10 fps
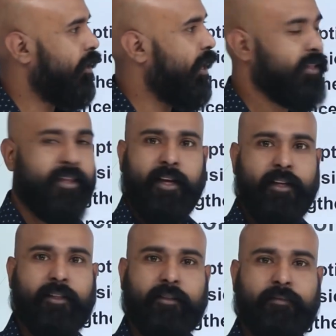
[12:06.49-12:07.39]
I
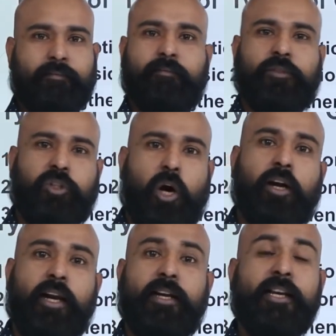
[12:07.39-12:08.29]
think
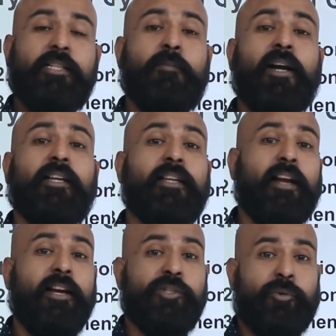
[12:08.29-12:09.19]
chocolate is better than
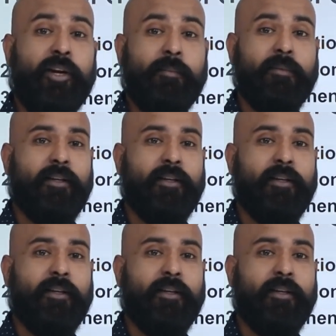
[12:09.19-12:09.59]
ice cream.